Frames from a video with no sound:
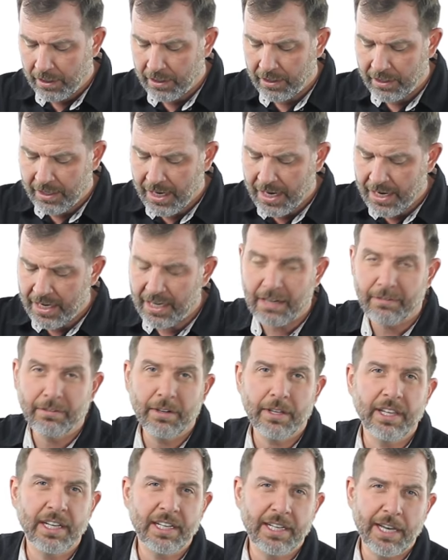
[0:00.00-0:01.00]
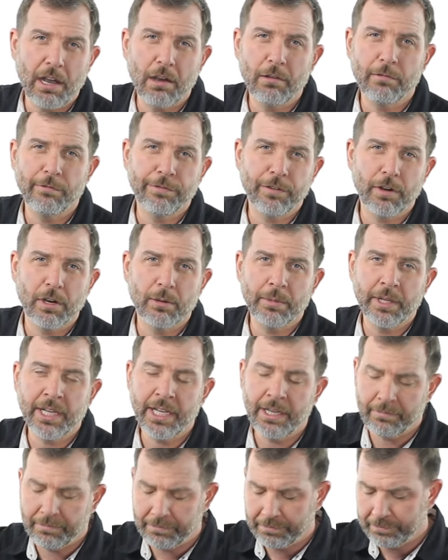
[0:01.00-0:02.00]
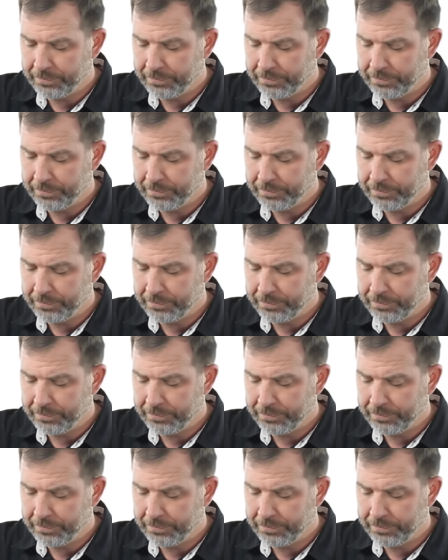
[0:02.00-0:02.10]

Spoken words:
You tighten everything down firmly,